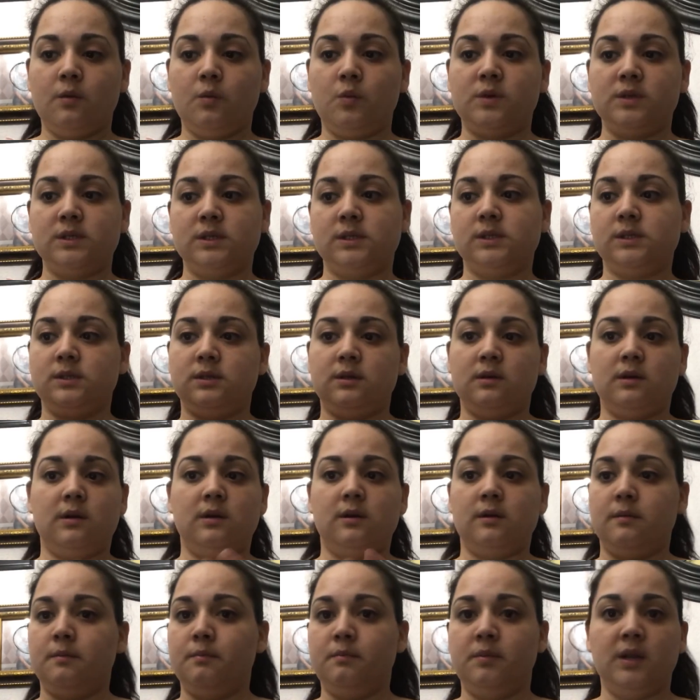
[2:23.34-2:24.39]
Once
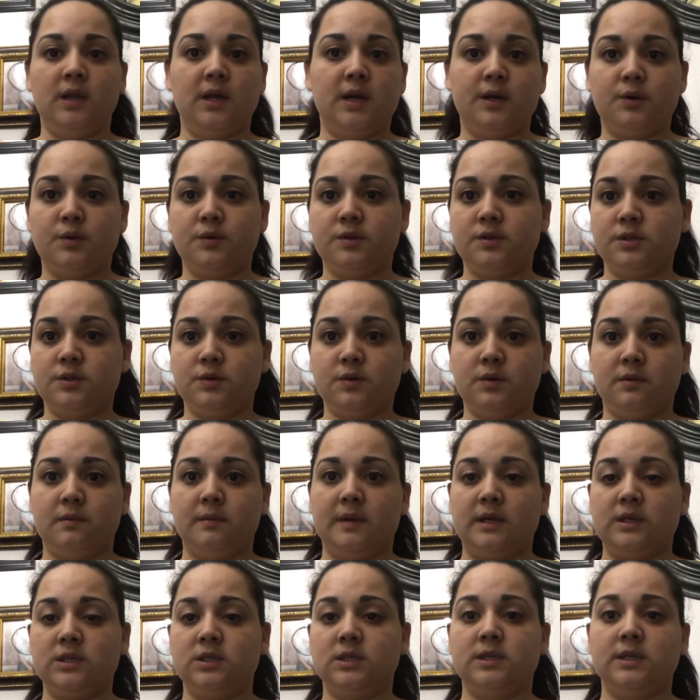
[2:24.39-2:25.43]
the blood or the
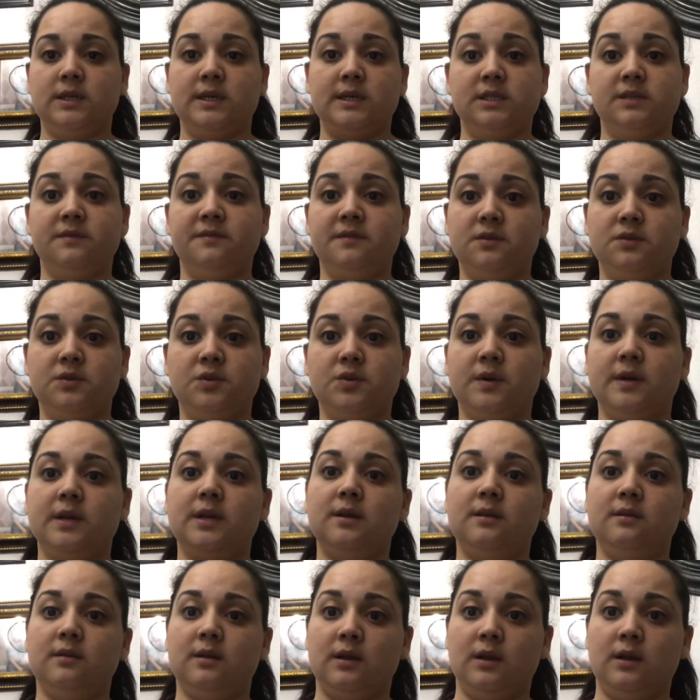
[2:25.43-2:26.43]
stream actually gets filtrated,